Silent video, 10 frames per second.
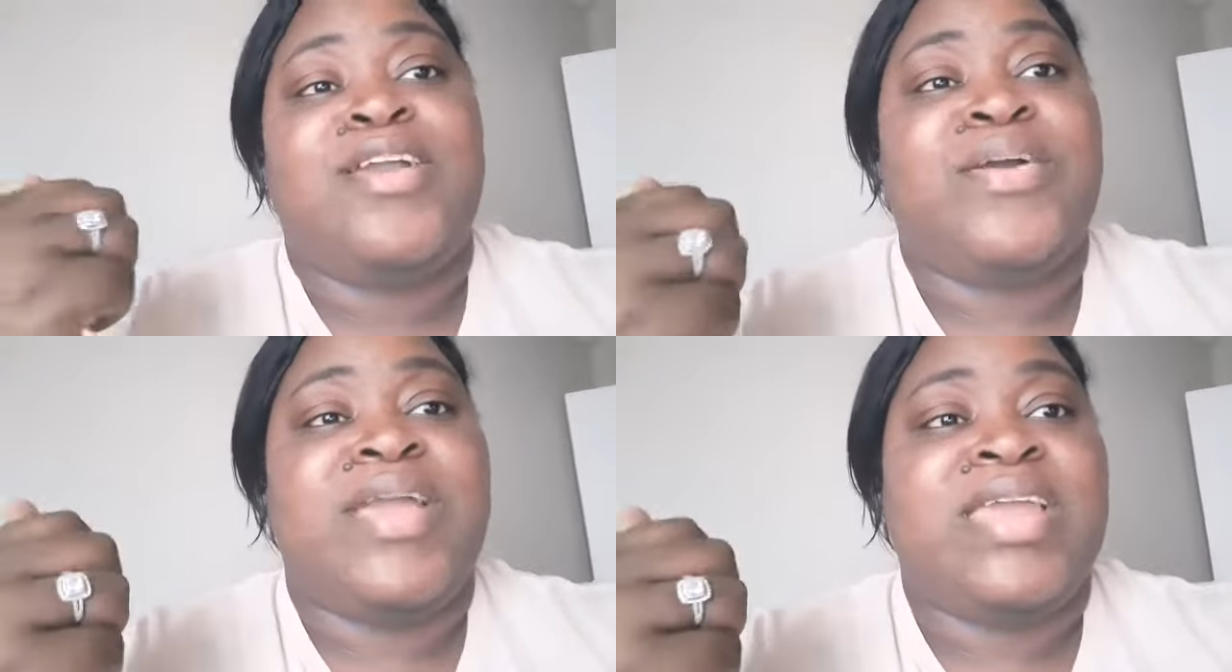
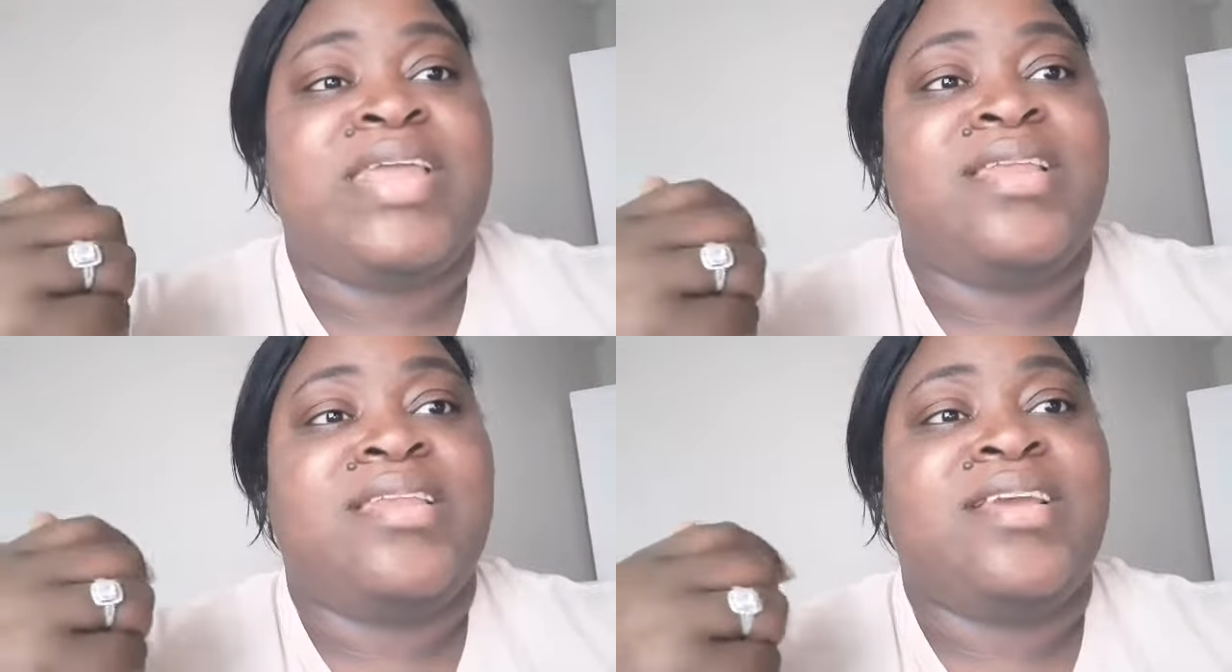Go ahead
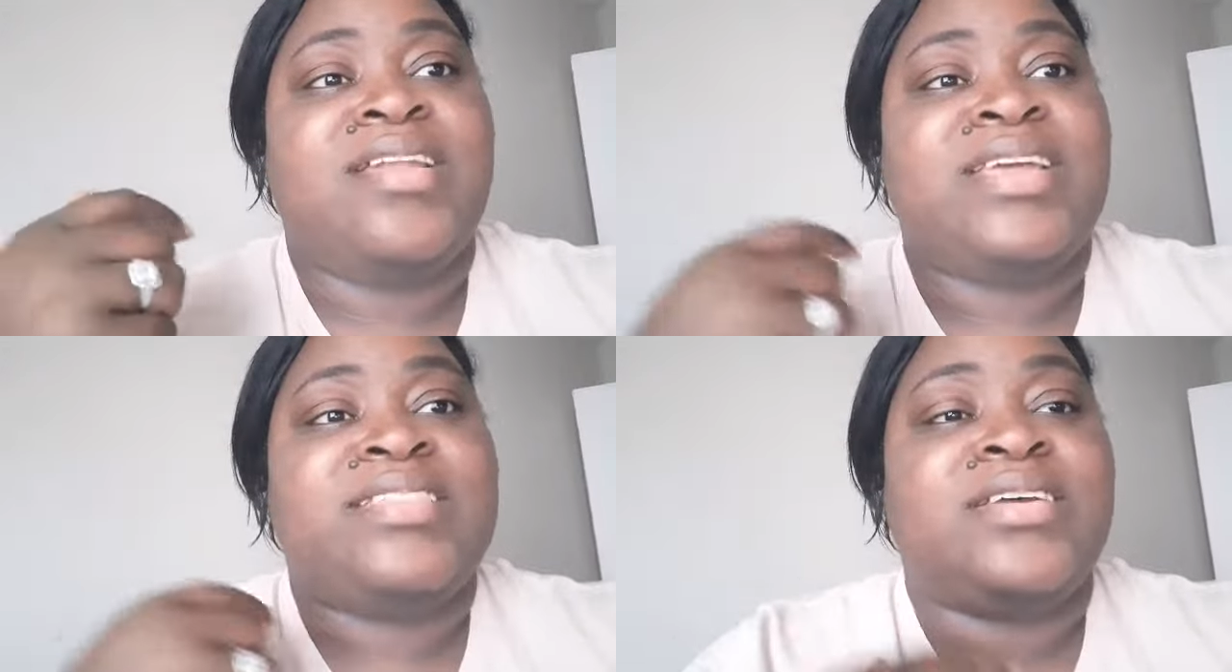and
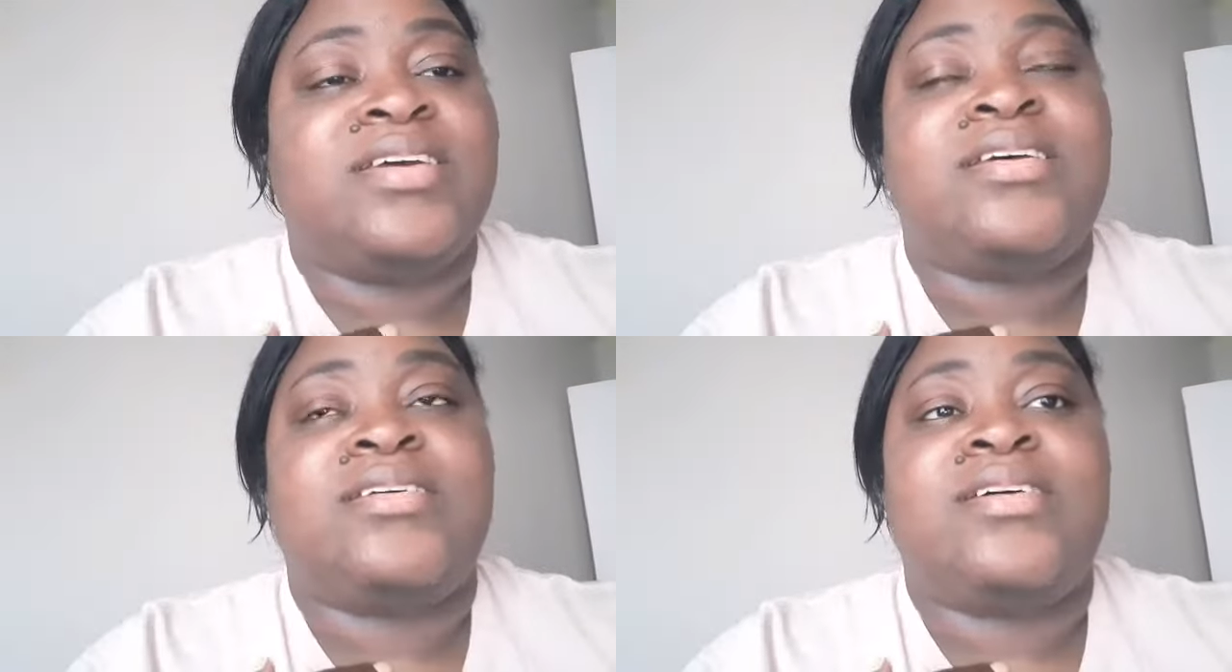click
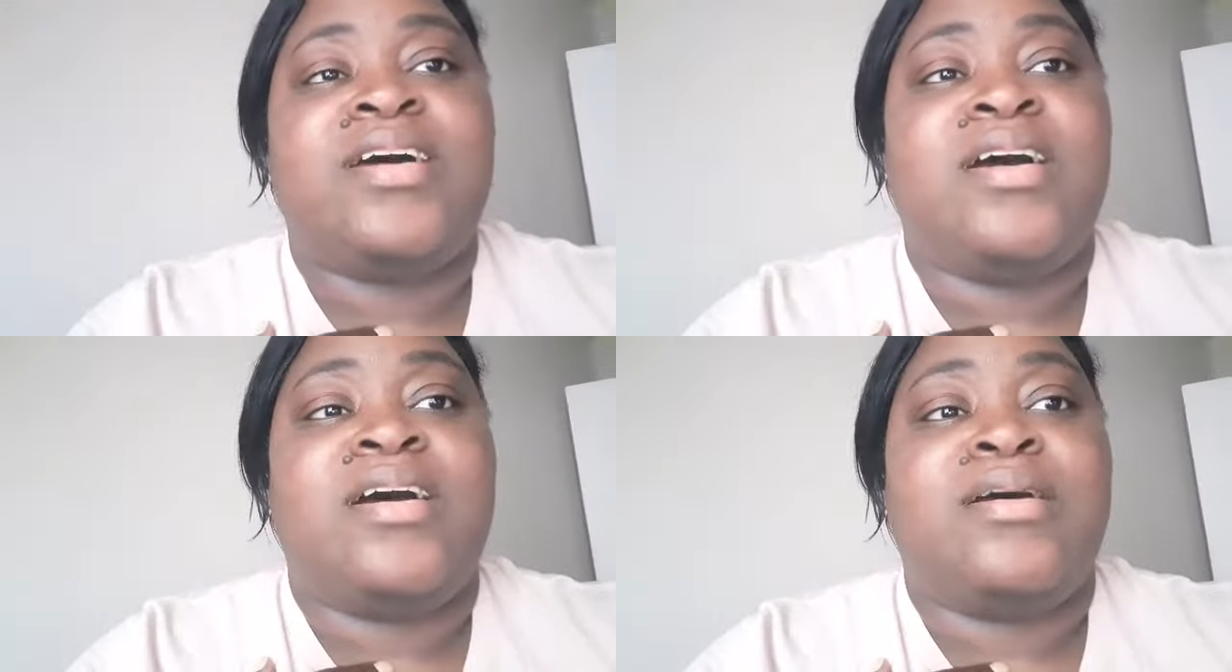the
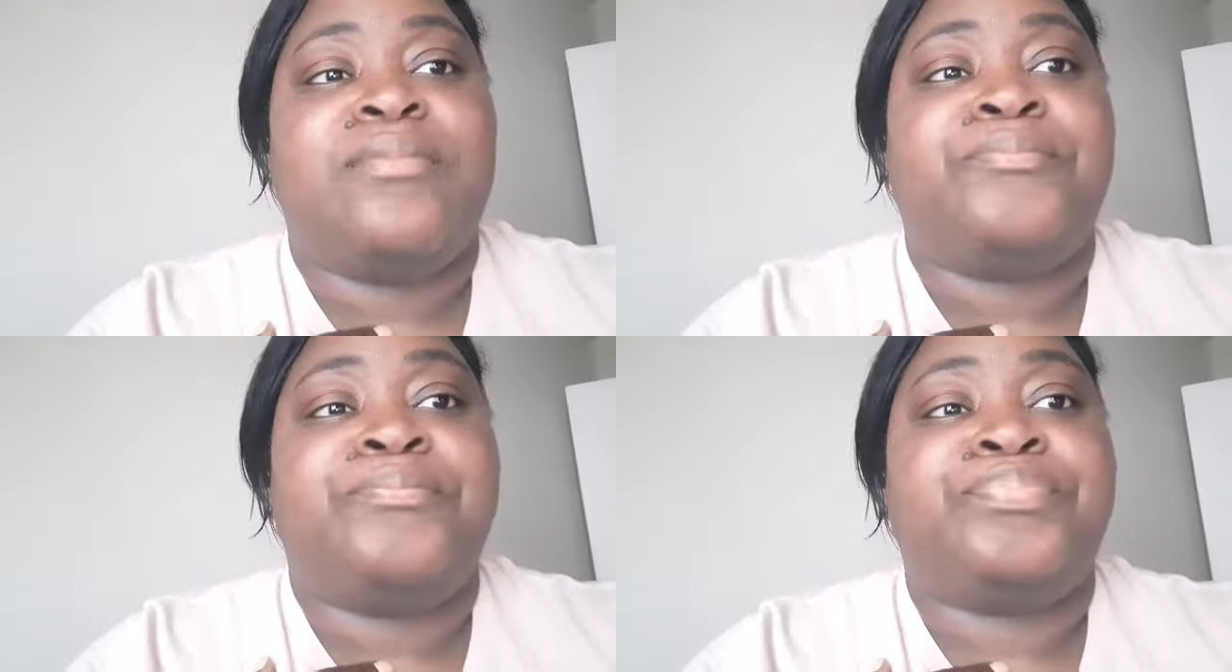
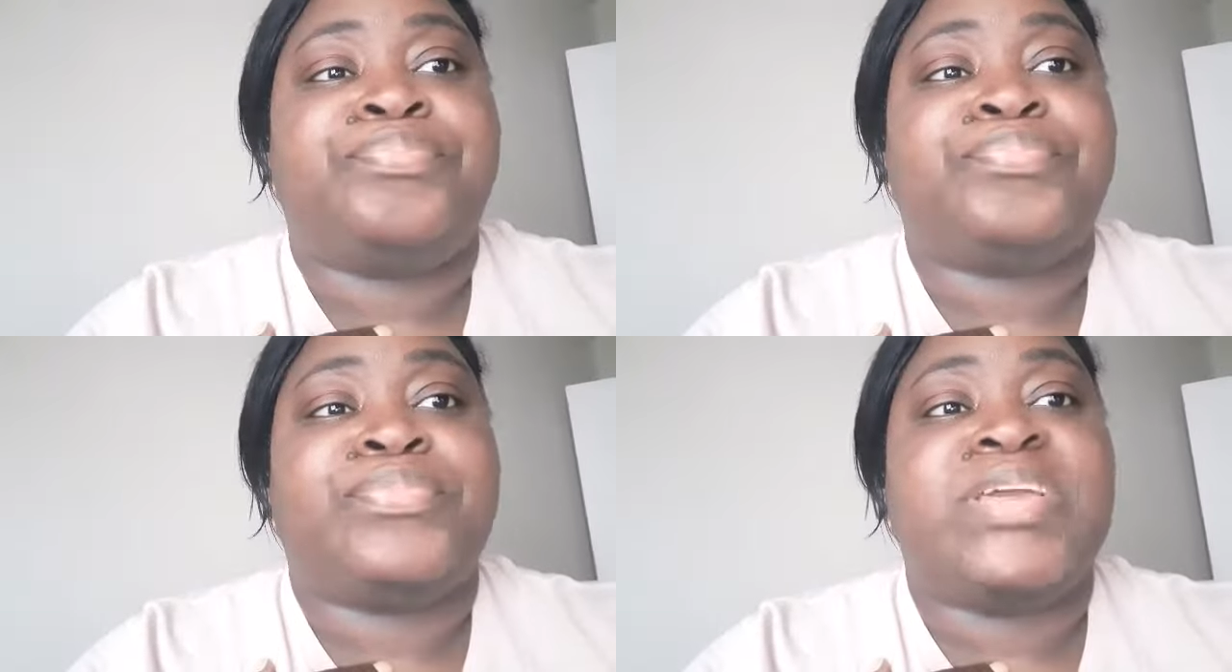
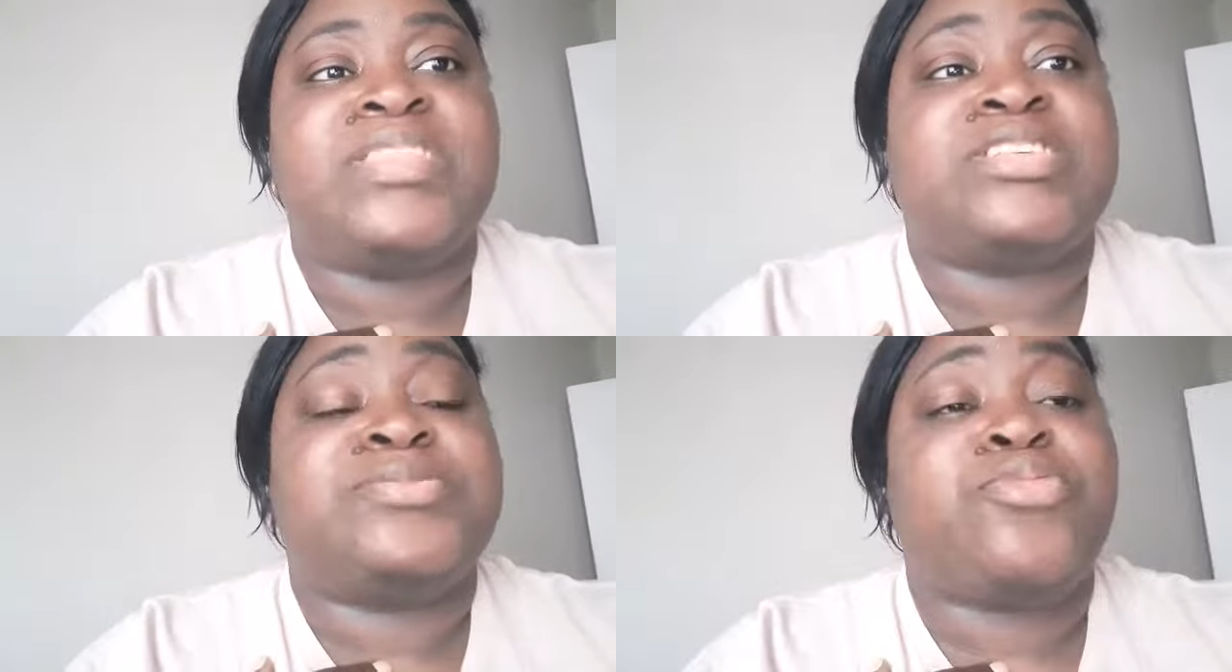
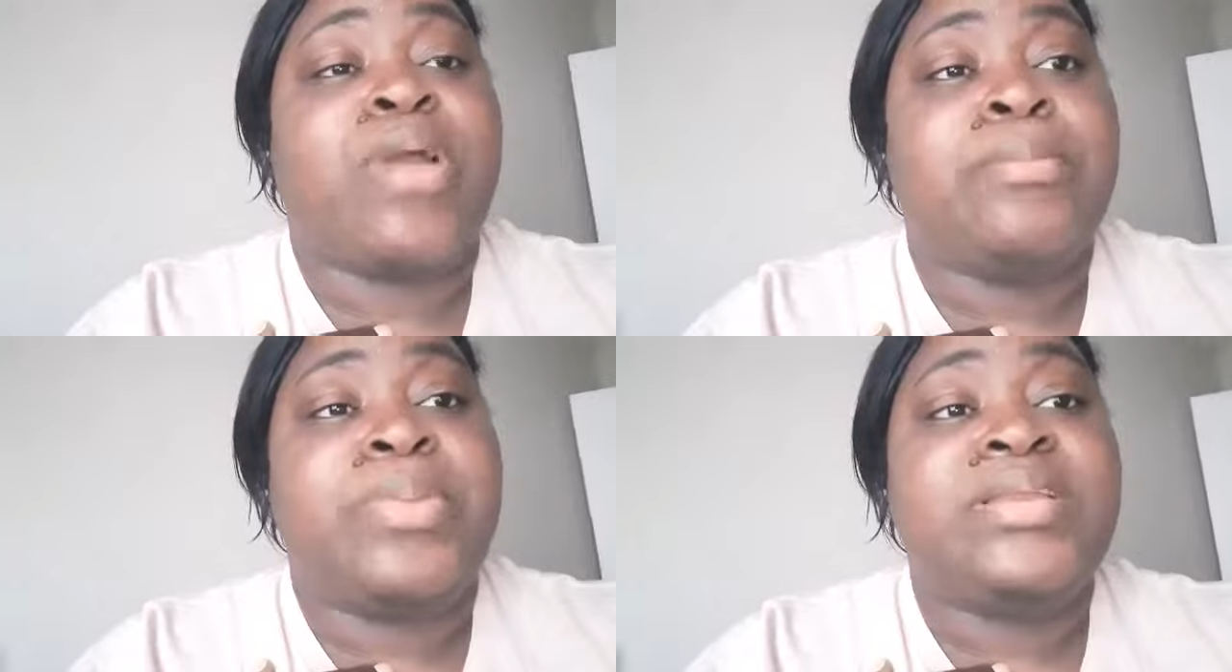
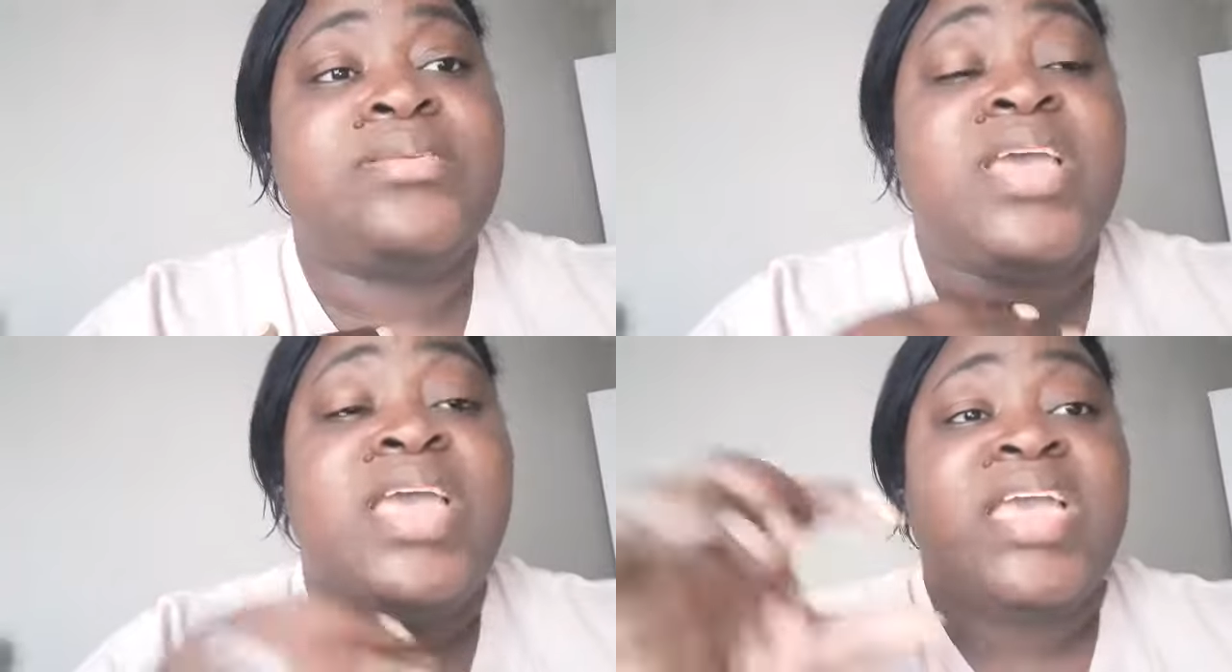subscribe button.